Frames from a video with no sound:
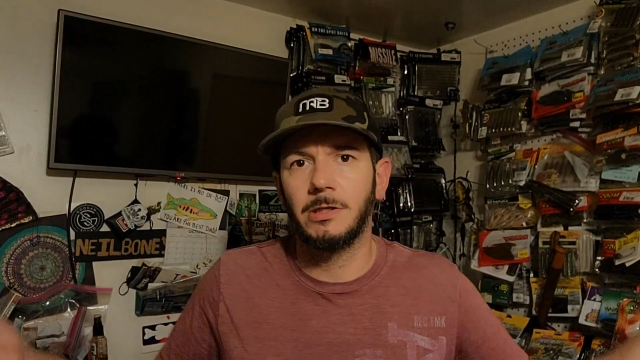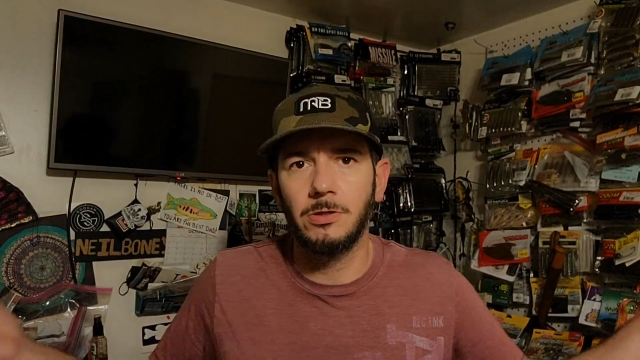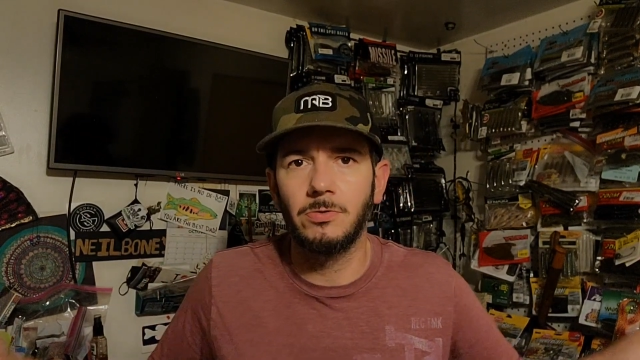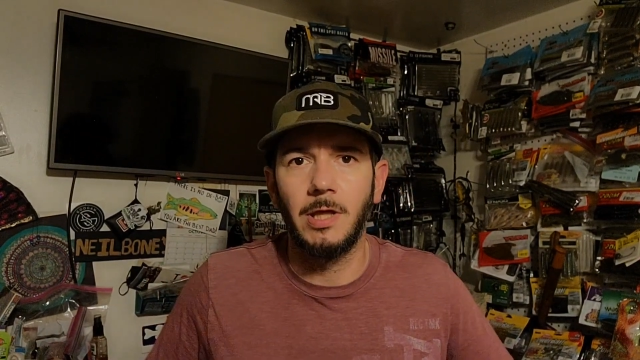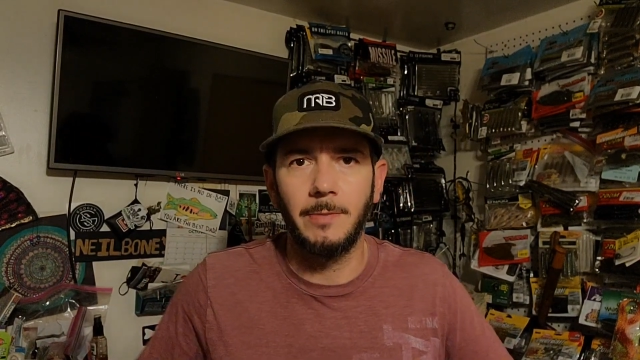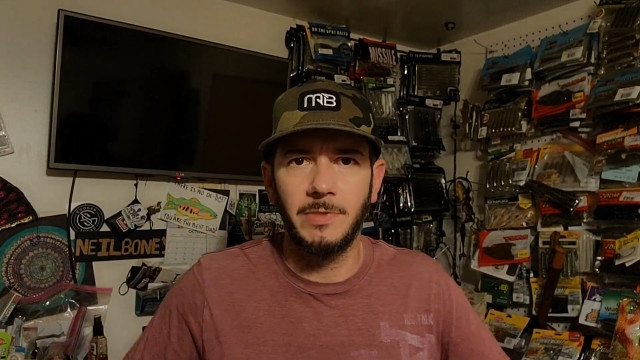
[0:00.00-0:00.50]
I
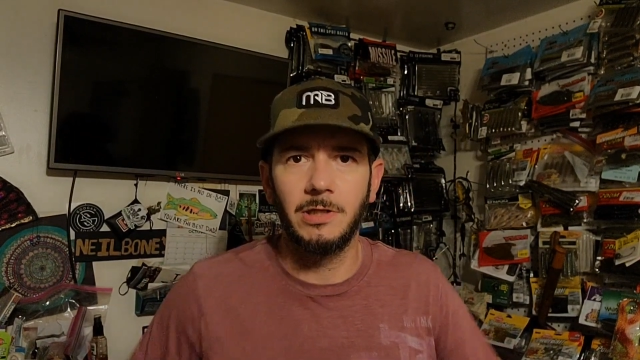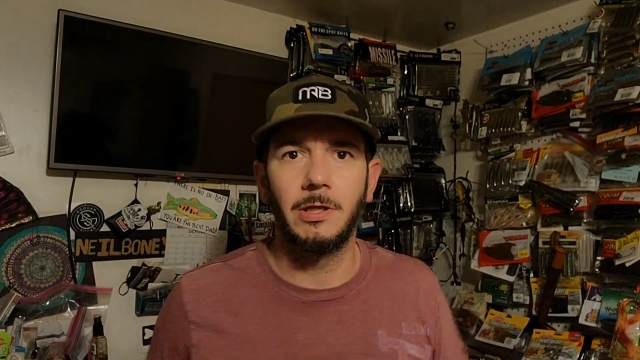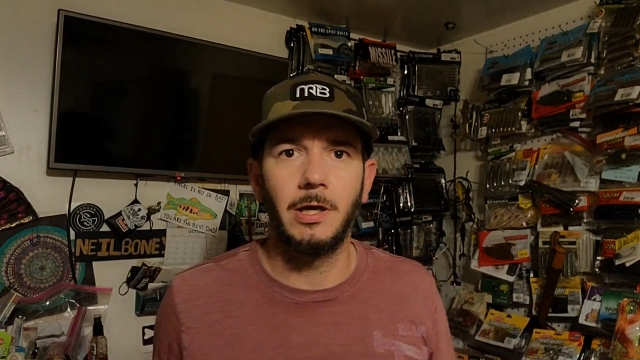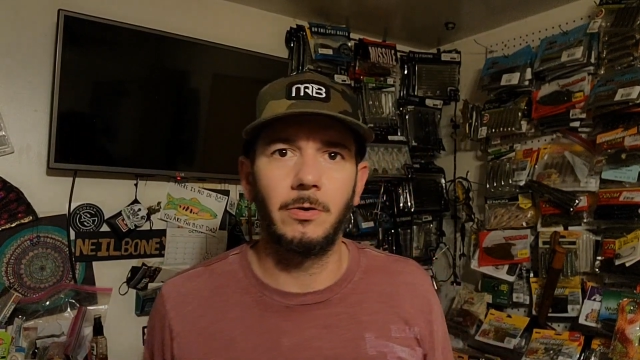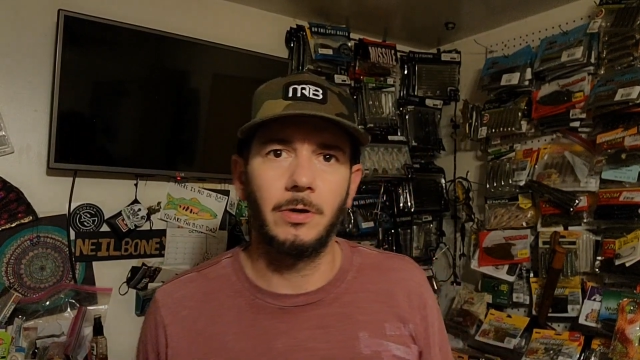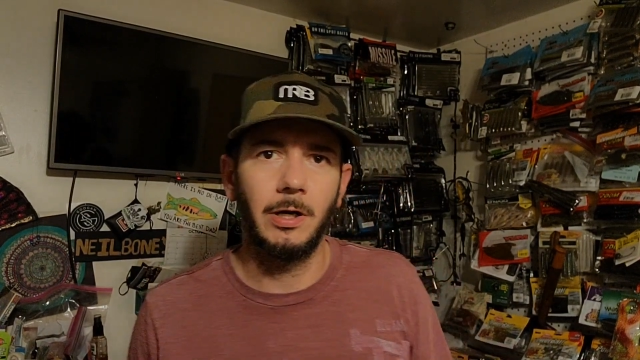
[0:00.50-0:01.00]
mean, you
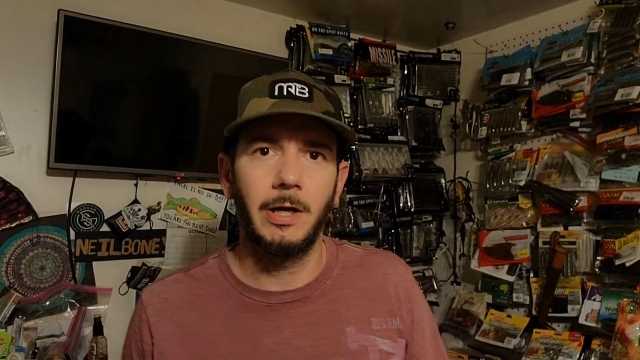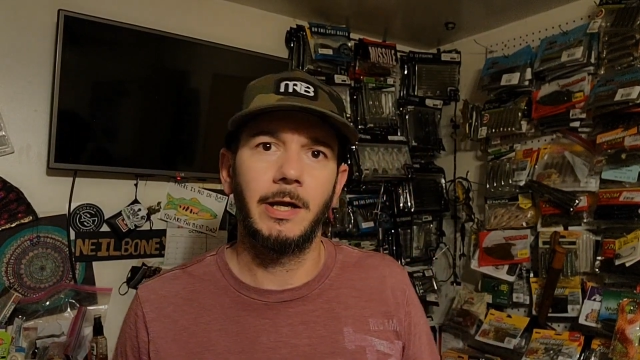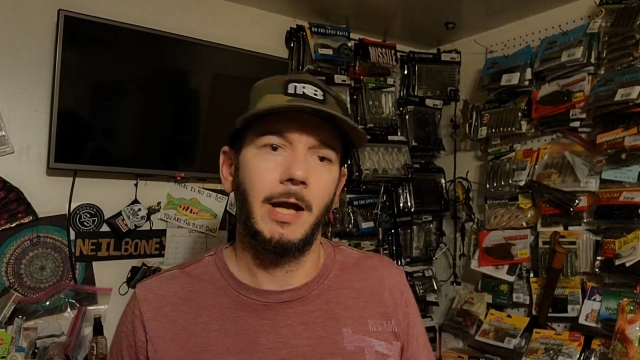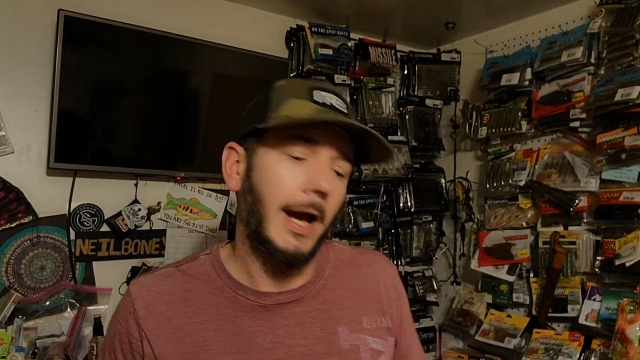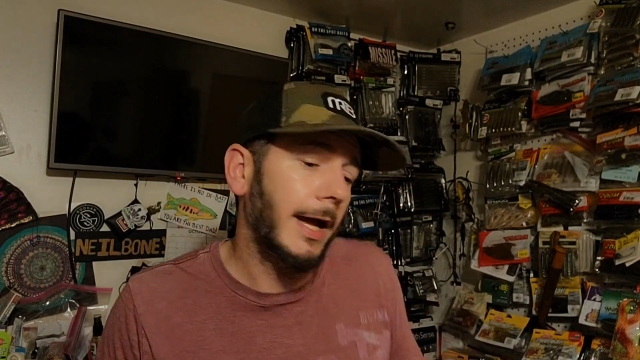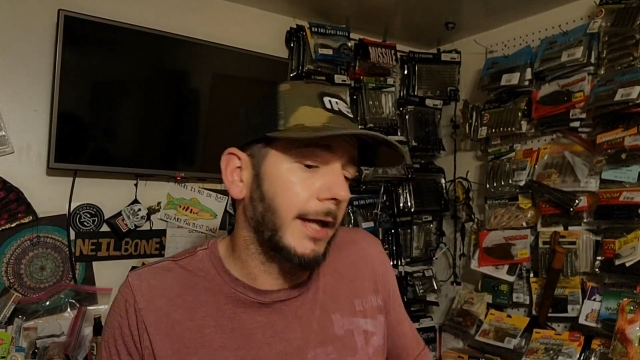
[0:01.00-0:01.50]
let me
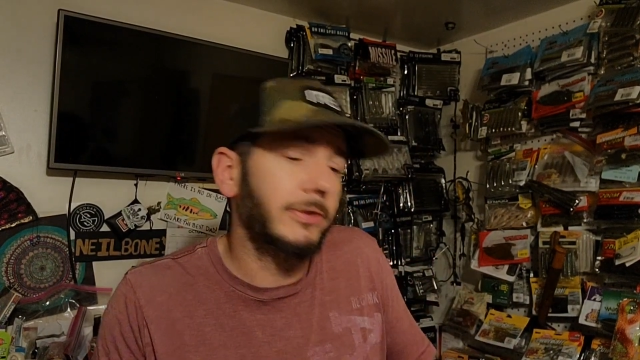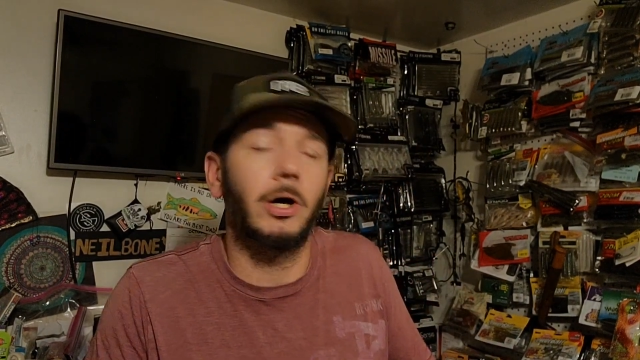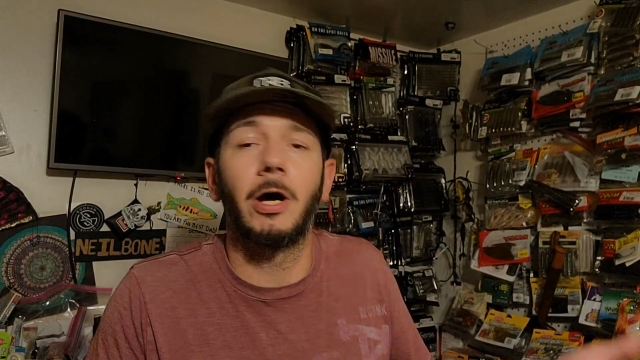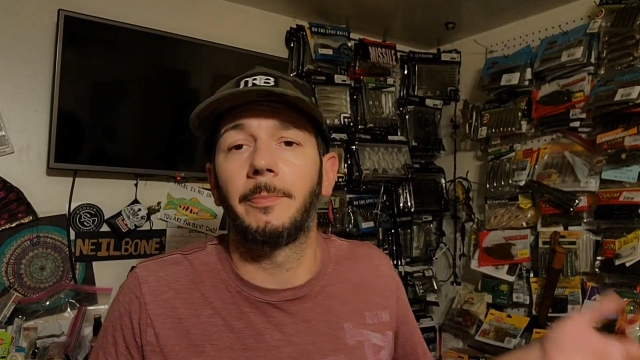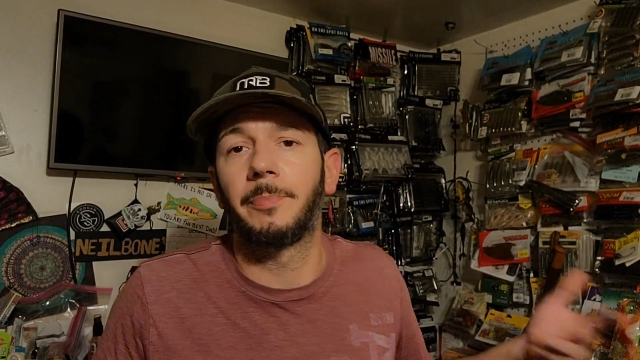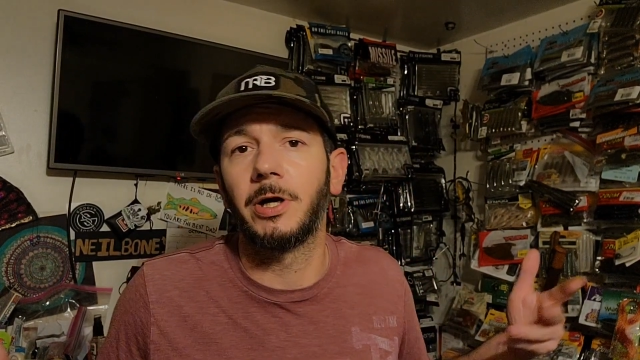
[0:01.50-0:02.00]
know, all right?
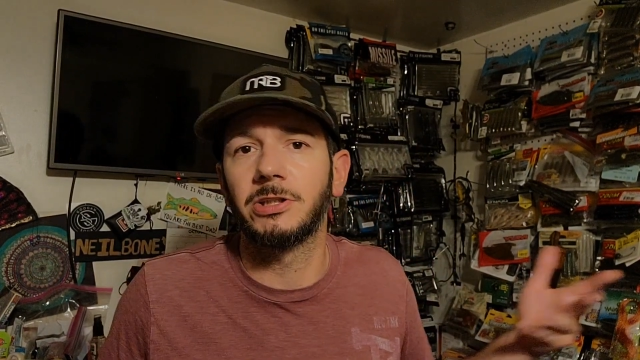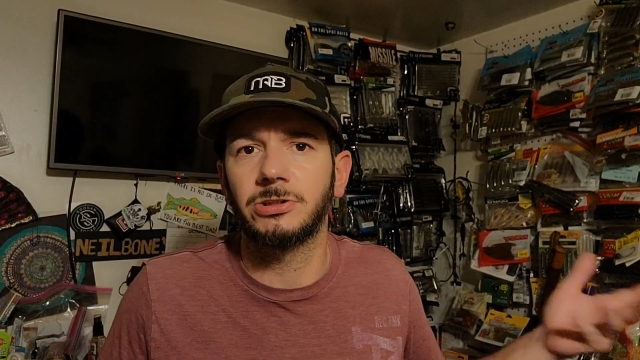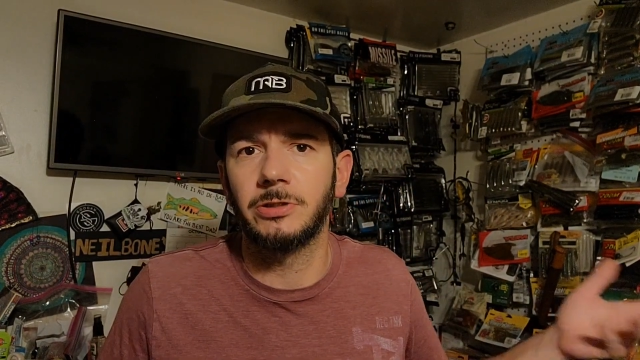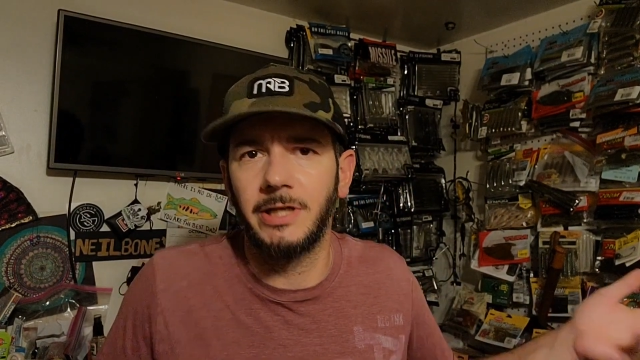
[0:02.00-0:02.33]
I thought